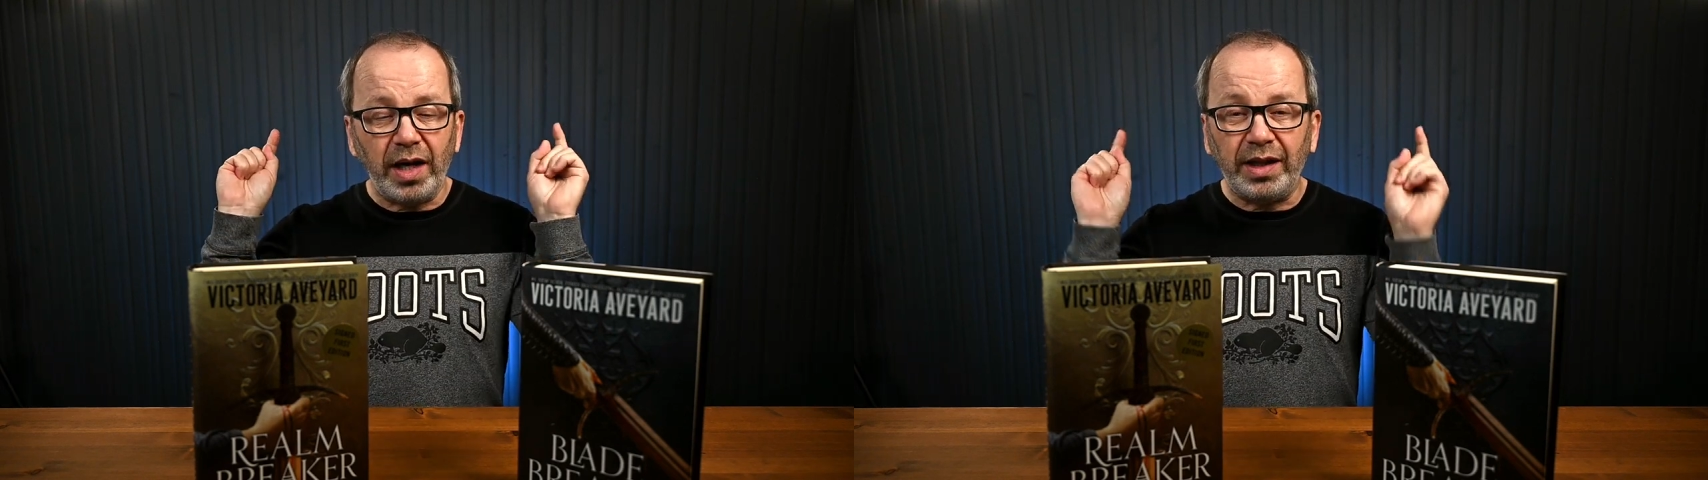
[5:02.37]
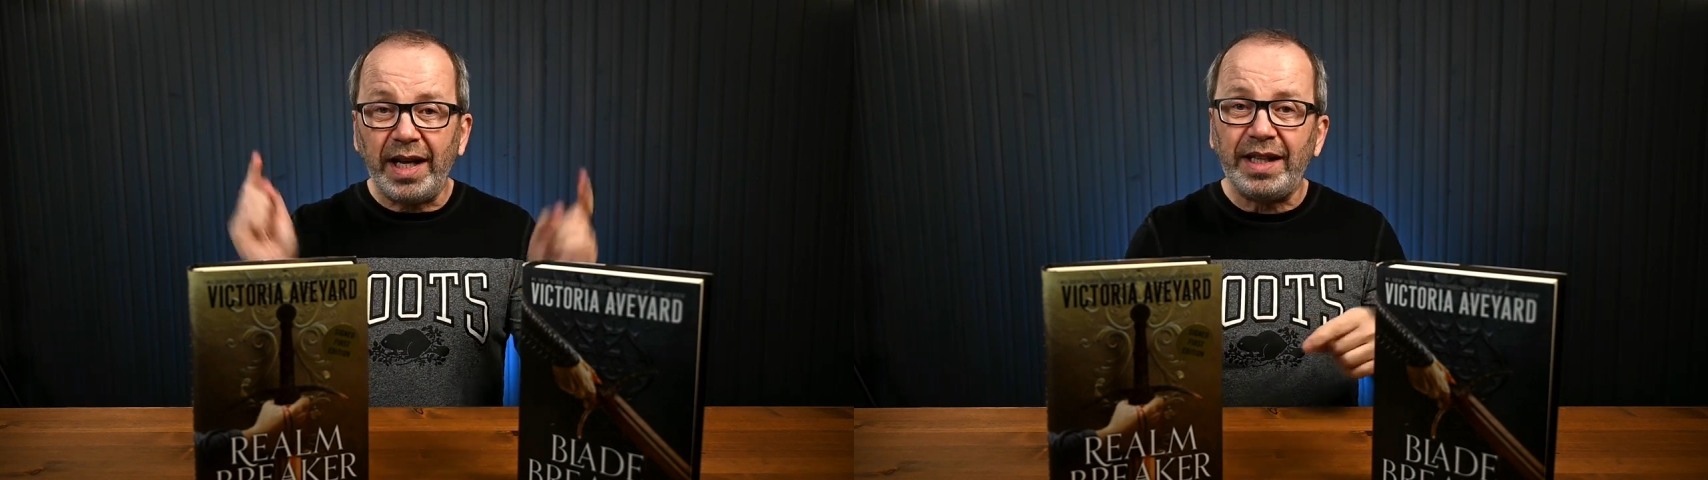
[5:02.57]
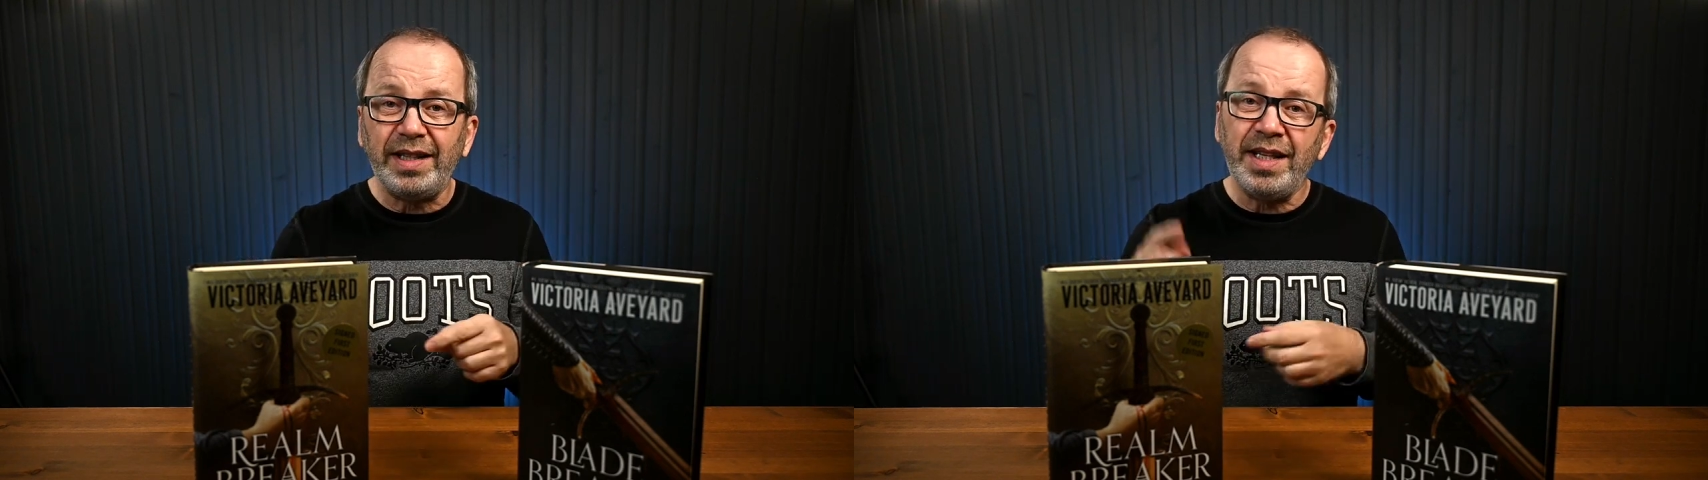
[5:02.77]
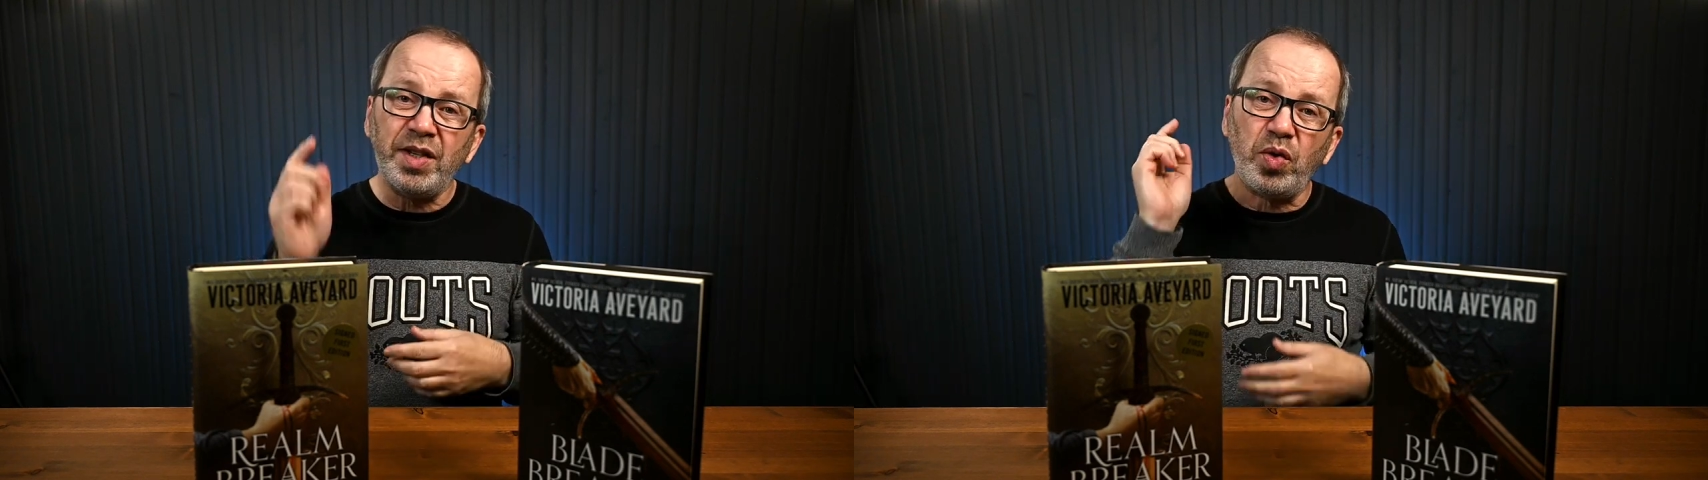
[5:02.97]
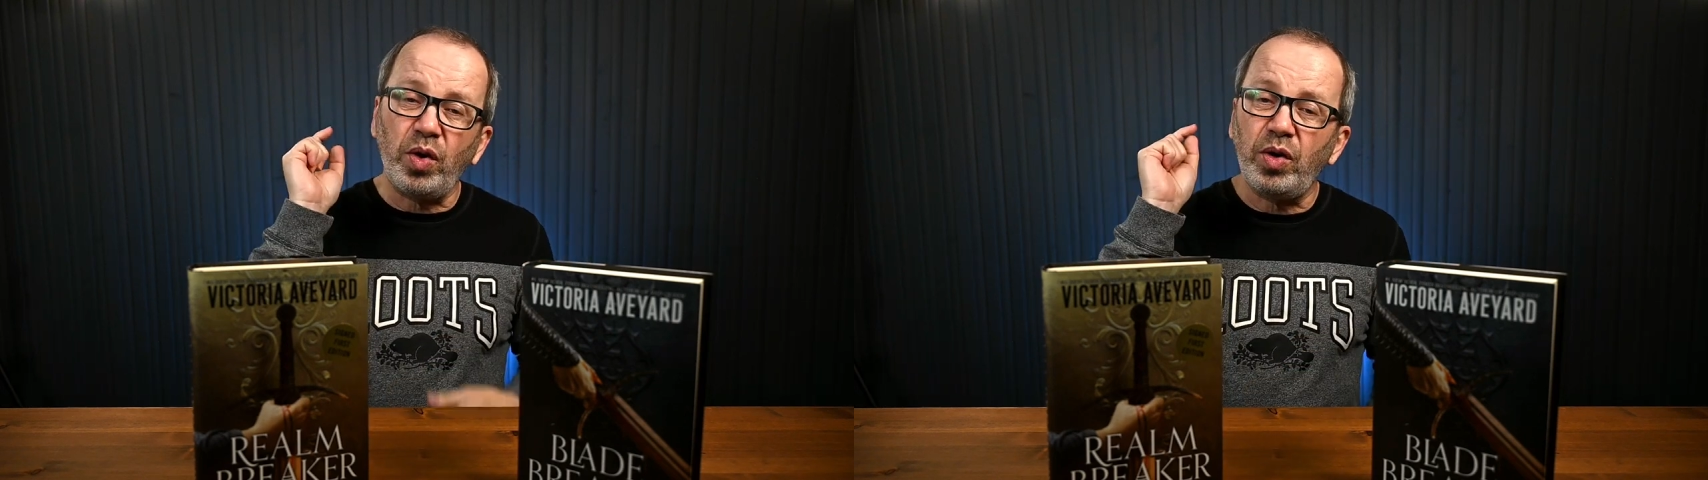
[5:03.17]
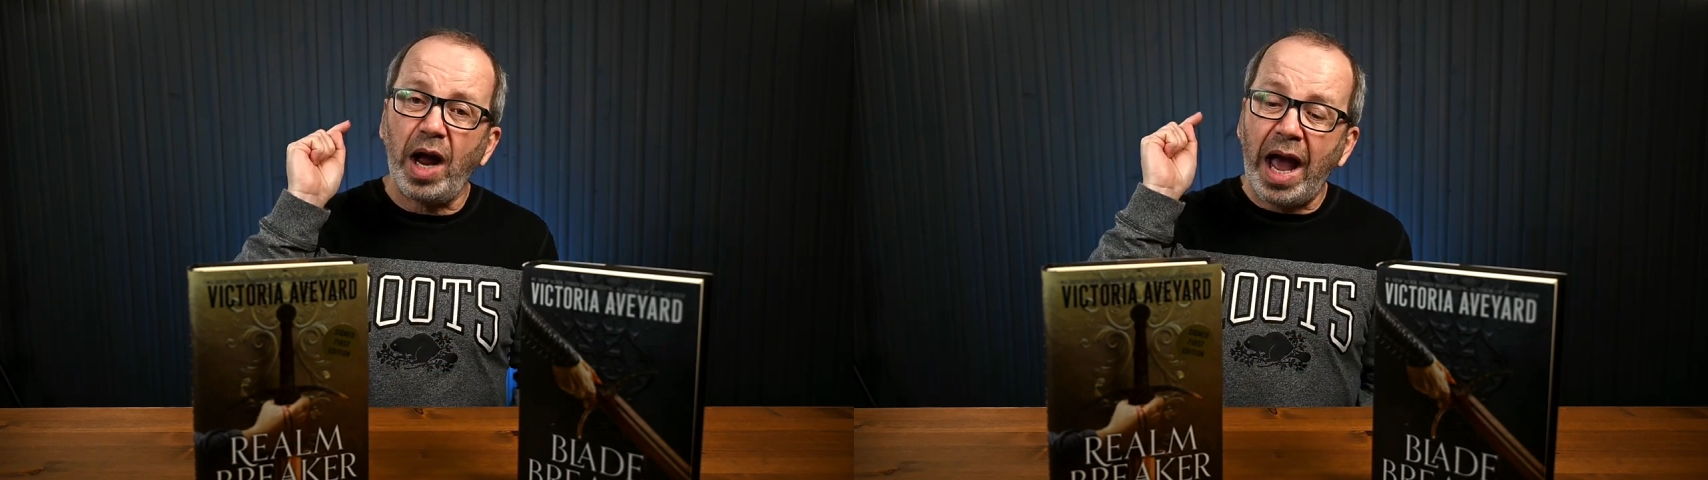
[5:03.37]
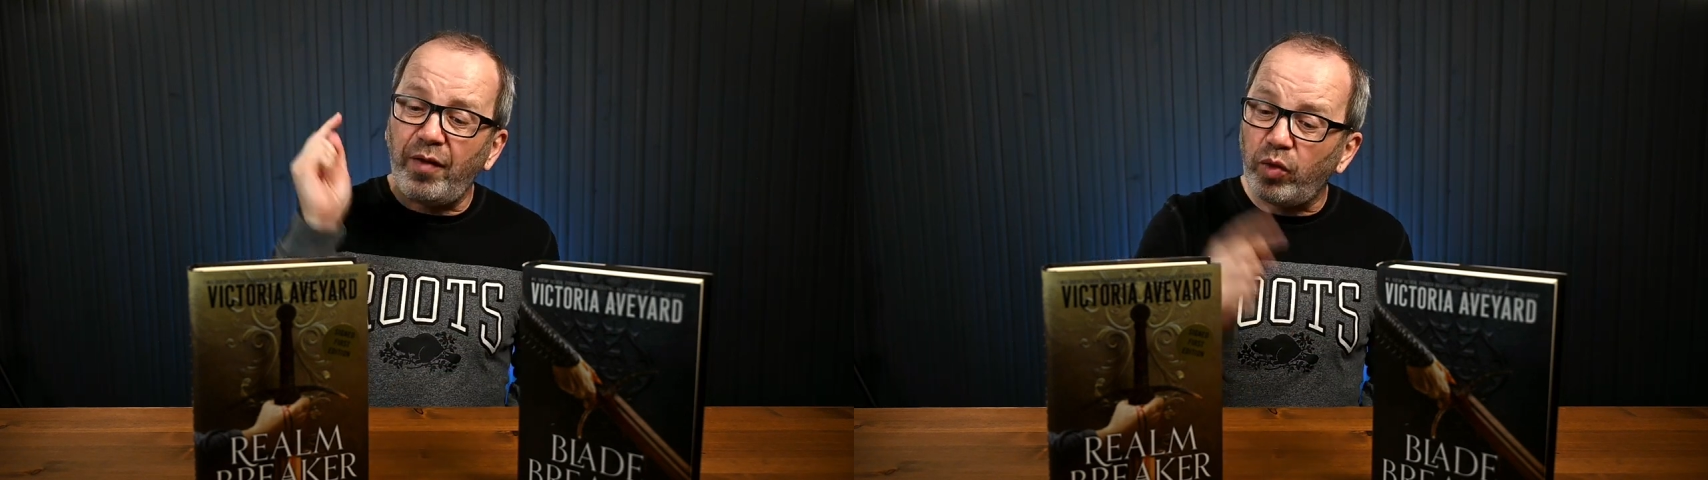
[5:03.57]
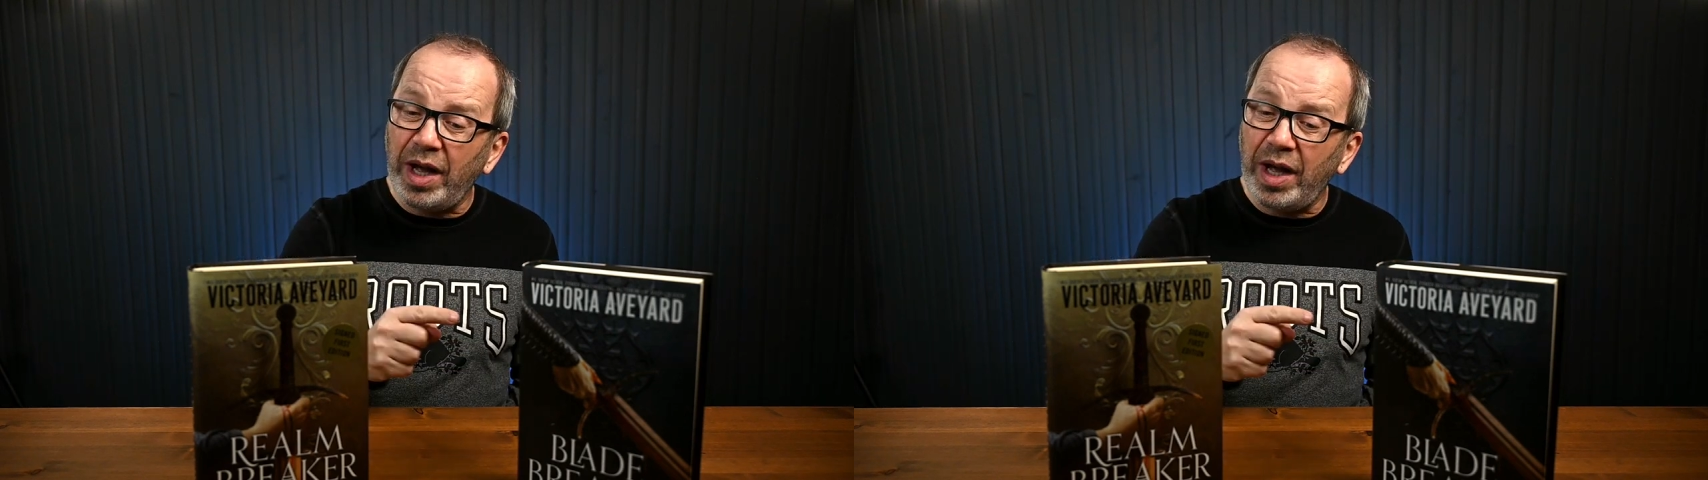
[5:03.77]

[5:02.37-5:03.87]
like this or have